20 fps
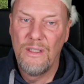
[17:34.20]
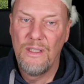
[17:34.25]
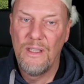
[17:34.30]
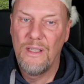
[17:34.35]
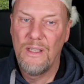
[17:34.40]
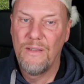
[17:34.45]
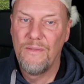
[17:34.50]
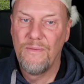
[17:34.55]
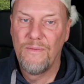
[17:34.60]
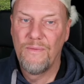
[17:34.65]

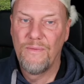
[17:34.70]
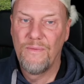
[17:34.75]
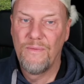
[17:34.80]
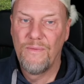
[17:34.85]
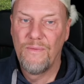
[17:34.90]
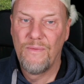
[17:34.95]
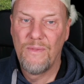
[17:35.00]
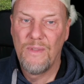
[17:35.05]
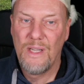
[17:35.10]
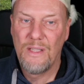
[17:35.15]
Yeah,
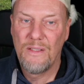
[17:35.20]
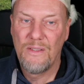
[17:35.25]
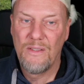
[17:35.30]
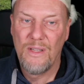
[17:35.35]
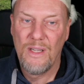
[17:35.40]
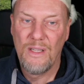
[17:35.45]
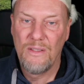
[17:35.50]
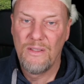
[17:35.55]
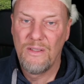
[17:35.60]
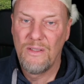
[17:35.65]
that's
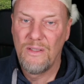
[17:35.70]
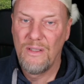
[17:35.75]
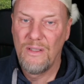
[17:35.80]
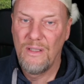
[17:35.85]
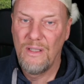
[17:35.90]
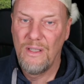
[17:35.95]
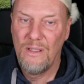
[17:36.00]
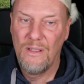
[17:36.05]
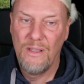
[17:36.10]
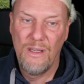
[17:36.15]
that.
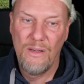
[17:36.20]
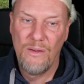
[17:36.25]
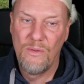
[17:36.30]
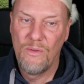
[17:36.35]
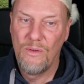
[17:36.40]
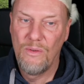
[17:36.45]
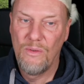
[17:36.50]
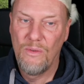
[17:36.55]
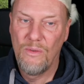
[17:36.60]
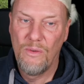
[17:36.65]

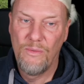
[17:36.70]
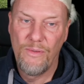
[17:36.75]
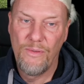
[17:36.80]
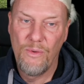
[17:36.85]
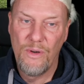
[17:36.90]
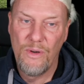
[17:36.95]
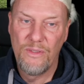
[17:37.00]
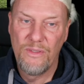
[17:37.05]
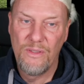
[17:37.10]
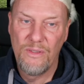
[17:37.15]
And of
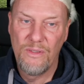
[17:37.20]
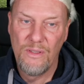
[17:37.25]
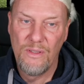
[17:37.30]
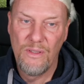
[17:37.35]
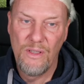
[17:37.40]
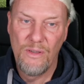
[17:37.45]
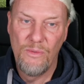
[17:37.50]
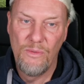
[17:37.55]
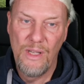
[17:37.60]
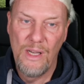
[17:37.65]
course,
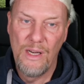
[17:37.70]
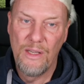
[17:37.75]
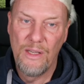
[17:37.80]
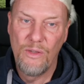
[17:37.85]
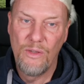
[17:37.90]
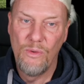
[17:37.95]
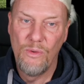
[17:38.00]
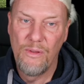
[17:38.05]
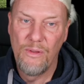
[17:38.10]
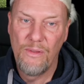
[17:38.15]
the really
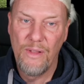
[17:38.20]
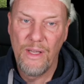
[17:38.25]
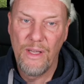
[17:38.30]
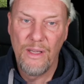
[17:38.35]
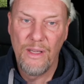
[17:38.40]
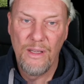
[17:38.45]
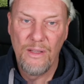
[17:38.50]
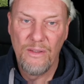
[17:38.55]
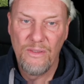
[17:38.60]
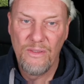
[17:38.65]
cool
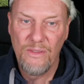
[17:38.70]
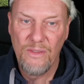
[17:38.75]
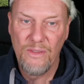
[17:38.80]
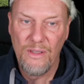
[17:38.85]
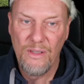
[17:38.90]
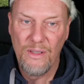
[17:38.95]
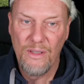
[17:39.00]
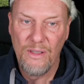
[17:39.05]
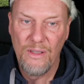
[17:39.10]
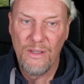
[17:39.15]
thing is,
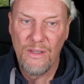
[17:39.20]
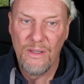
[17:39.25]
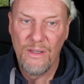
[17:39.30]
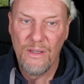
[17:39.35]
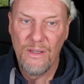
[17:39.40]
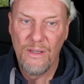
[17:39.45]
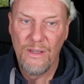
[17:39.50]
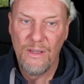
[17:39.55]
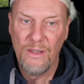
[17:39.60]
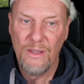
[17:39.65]

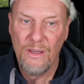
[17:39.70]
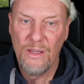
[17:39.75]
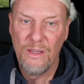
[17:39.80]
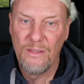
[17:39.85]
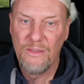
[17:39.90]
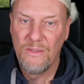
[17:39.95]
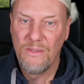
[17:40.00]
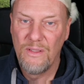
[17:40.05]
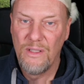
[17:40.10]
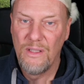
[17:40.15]

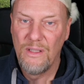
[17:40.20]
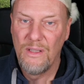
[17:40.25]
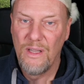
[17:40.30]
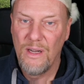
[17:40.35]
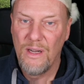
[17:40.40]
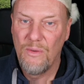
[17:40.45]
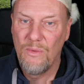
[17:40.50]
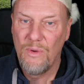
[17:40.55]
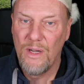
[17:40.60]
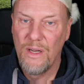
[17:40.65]
let's see
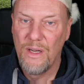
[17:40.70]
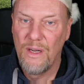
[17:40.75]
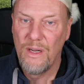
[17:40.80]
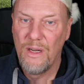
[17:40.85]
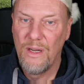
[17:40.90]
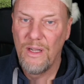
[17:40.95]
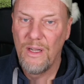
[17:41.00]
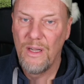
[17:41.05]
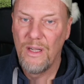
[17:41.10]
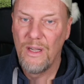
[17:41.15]
that
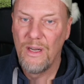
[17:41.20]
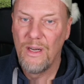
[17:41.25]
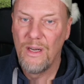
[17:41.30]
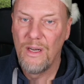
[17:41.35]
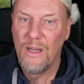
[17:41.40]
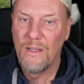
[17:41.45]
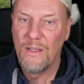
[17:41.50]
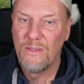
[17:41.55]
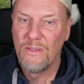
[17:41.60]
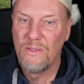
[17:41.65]
one
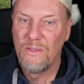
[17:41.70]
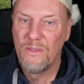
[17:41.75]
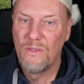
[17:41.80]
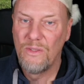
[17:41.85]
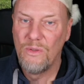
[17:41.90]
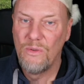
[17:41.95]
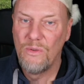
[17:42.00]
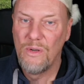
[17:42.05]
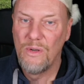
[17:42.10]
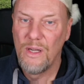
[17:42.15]
and let's
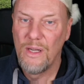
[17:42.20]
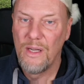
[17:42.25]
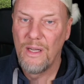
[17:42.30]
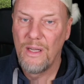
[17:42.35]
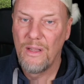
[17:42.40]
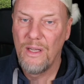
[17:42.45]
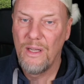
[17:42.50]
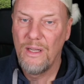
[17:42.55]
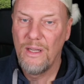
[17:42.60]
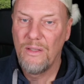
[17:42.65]
do like
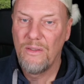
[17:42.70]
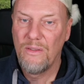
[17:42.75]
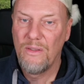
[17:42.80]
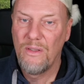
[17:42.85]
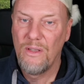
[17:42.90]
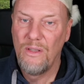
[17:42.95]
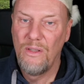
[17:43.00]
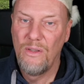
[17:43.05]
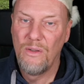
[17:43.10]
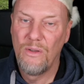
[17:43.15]
that.
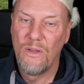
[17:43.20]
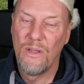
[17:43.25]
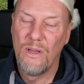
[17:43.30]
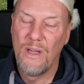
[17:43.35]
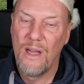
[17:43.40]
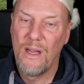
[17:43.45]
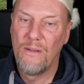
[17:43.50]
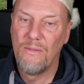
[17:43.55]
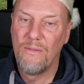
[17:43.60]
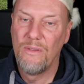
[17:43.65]
And you can
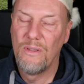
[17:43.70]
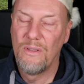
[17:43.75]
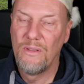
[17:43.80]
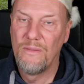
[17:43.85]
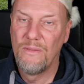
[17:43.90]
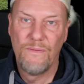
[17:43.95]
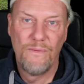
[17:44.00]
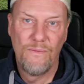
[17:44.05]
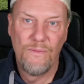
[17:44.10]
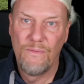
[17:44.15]

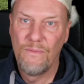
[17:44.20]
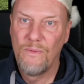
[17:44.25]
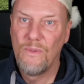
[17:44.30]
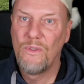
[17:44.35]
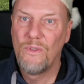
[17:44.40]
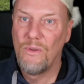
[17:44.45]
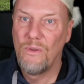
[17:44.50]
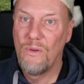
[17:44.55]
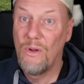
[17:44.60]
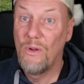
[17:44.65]
have,
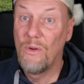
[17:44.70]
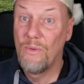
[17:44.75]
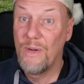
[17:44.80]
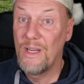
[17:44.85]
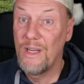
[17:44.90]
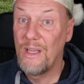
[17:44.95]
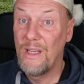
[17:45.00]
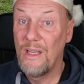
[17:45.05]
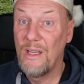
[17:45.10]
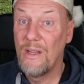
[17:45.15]
so
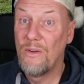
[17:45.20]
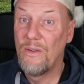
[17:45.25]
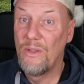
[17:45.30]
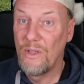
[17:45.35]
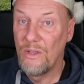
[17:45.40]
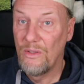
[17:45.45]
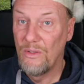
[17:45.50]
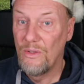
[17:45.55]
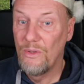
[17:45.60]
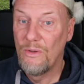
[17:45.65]
already here, you
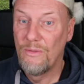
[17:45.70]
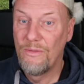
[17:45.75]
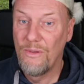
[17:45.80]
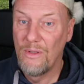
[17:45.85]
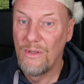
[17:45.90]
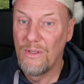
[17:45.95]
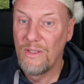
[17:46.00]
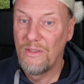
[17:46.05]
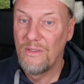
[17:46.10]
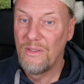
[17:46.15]
can do a
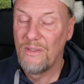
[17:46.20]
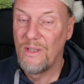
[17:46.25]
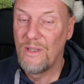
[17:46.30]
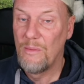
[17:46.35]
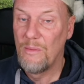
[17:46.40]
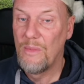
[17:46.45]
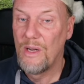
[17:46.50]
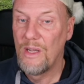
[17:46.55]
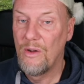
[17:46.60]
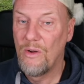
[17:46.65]
full
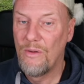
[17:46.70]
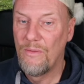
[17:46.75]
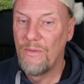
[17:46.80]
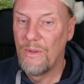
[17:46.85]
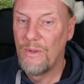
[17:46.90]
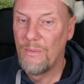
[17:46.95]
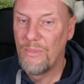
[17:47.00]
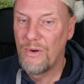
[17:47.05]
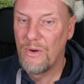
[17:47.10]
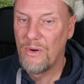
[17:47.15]
disassembly of
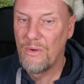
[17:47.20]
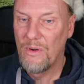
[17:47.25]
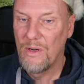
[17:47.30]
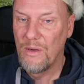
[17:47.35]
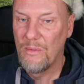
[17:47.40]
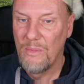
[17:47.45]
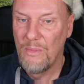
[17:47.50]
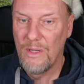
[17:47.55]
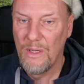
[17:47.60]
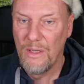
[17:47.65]
the
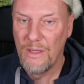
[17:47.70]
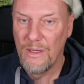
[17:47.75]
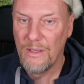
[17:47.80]
program.